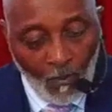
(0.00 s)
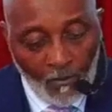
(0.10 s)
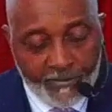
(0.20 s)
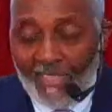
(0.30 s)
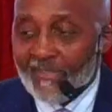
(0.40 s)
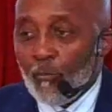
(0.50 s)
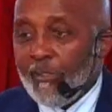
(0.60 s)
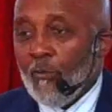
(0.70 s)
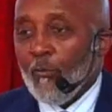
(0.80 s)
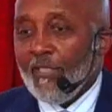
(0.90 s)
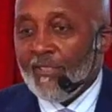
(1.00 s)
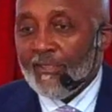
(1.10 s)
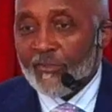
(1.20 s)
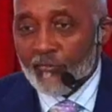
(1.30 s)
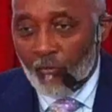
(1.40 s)
It says when you're in
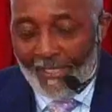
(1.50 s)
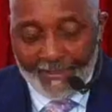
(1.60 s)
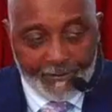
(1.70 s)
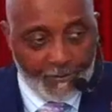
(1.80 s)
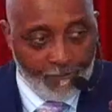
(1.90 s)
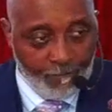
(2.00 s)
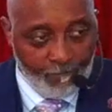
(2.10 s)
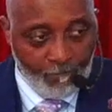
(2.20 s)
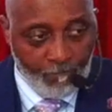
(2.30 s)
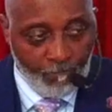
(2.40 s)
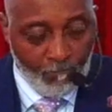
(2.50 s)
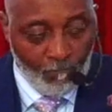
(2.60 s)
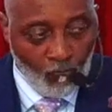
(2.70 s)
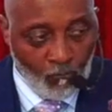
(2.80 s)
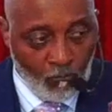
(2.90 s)
distress,
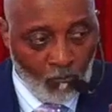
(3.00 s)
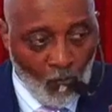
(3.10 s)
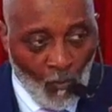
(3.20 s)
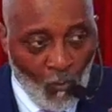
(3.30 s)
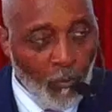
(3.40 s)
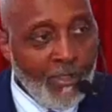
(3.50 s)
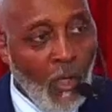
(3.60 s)
when